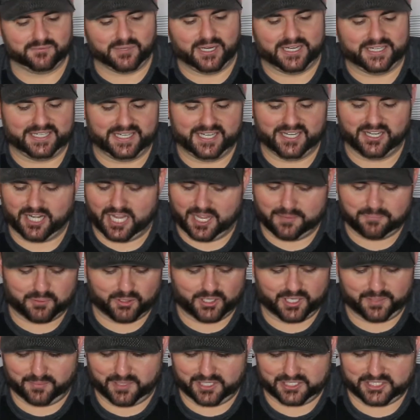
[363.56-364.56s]
Right here, I
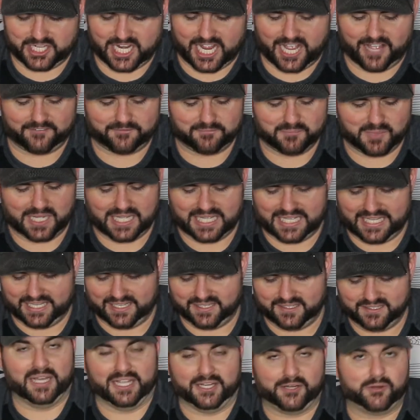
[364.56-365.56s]
pretty much have
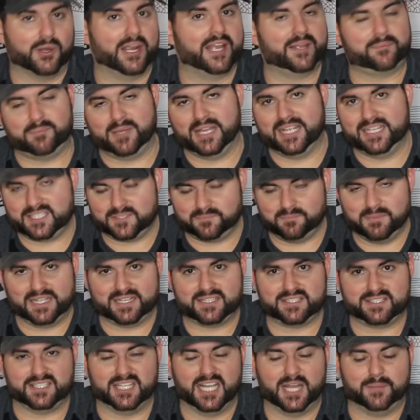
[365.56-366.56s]
my crankbaits
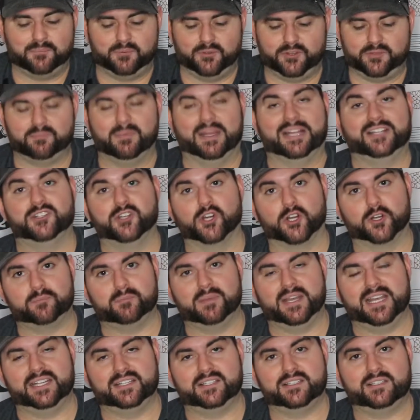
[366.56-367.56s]
mixed up with my
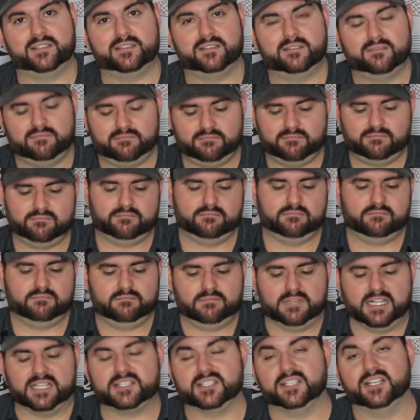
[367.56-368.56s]
jerkbaits.
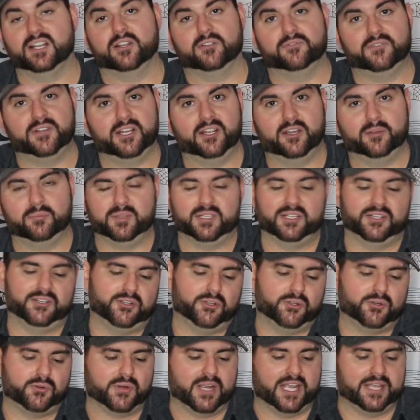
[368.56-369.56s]
That's another video I'm going to
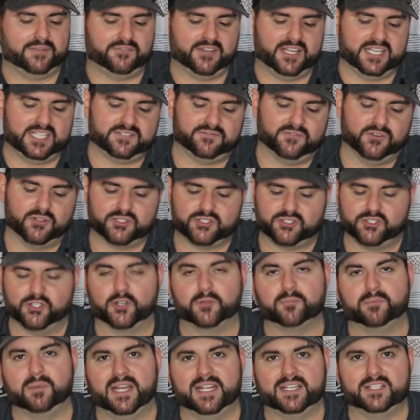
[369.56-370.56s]
do, crankbaits versus
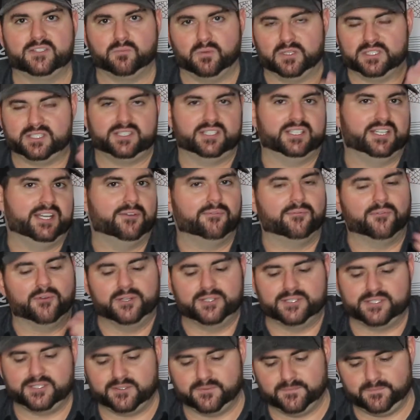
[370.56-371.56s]
jerkbaits. What's the
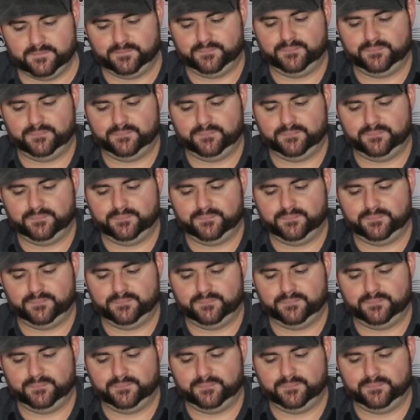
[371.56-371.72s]
difference?